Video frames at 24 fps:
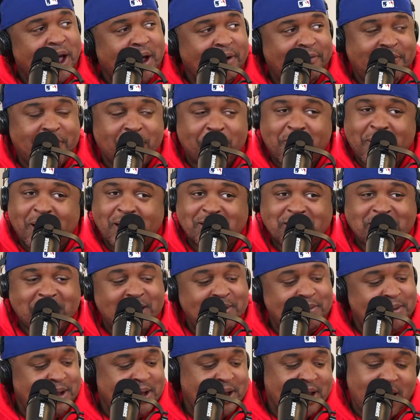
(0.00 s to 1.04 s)
I feel about
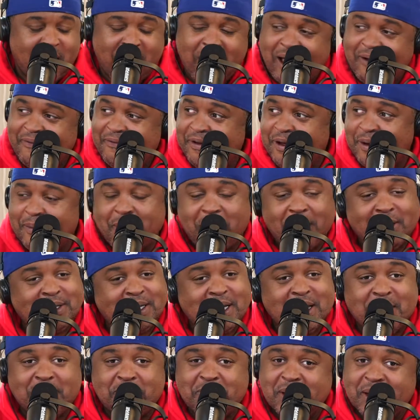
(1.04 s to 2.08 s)
JB like I feel about
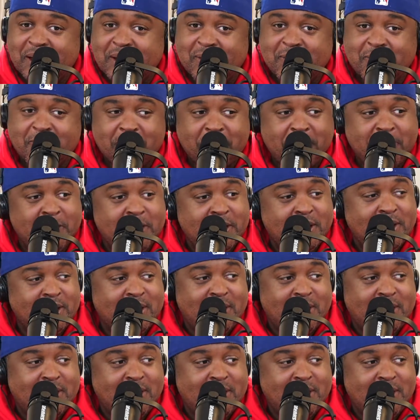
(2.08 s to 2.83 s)
TB.